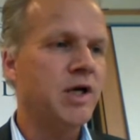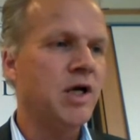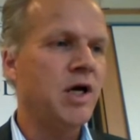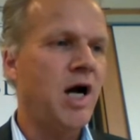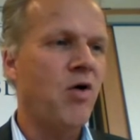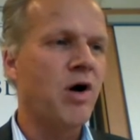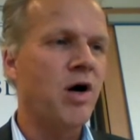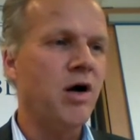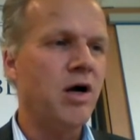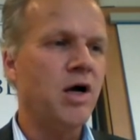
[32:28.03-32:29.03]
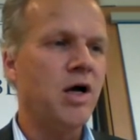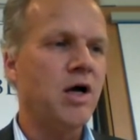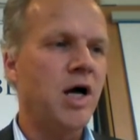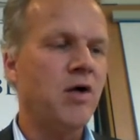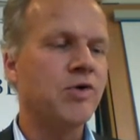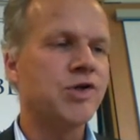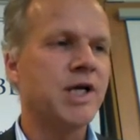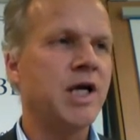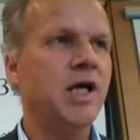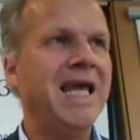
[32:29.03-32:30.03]
our I would
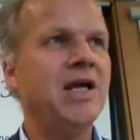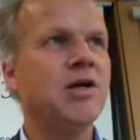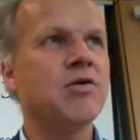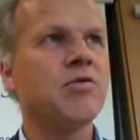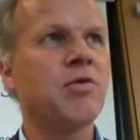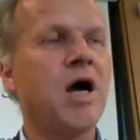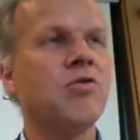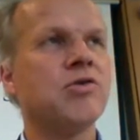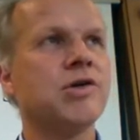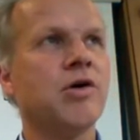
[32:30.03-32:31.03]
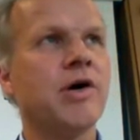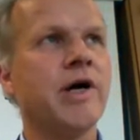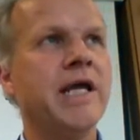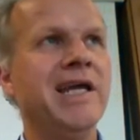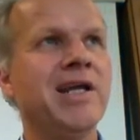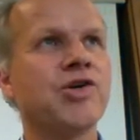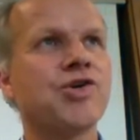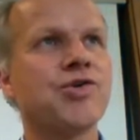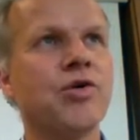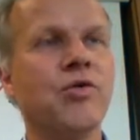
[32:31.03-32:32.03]
say in-crowd or inner
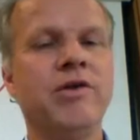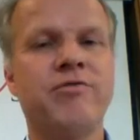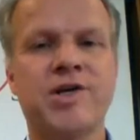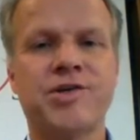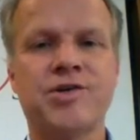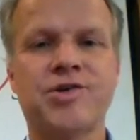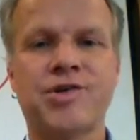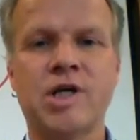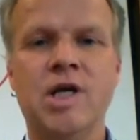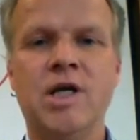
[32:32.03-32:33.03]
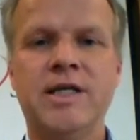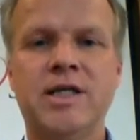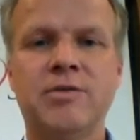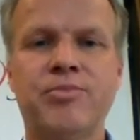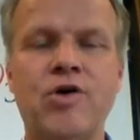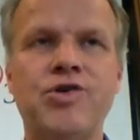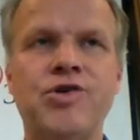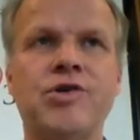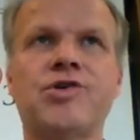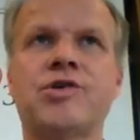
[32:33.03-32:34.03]
circle investors that
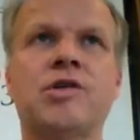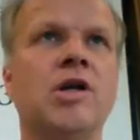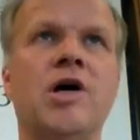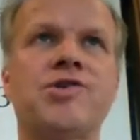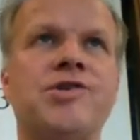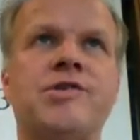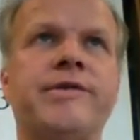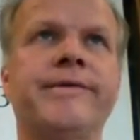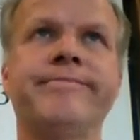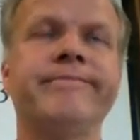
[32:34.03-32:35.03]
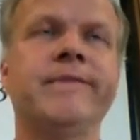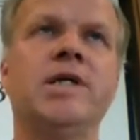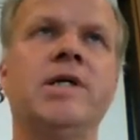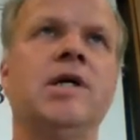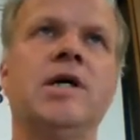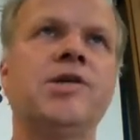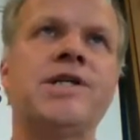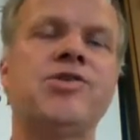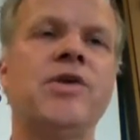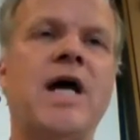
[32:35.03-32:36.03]
approached us the last
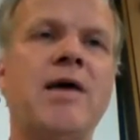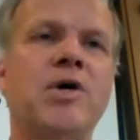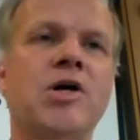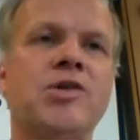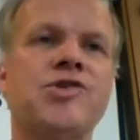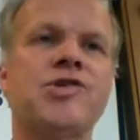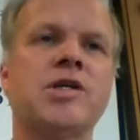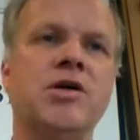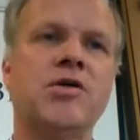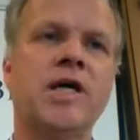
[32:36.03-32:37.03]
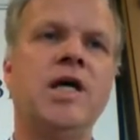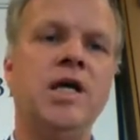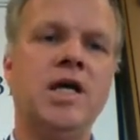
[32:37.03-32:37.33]
6 to 9 months. Okay,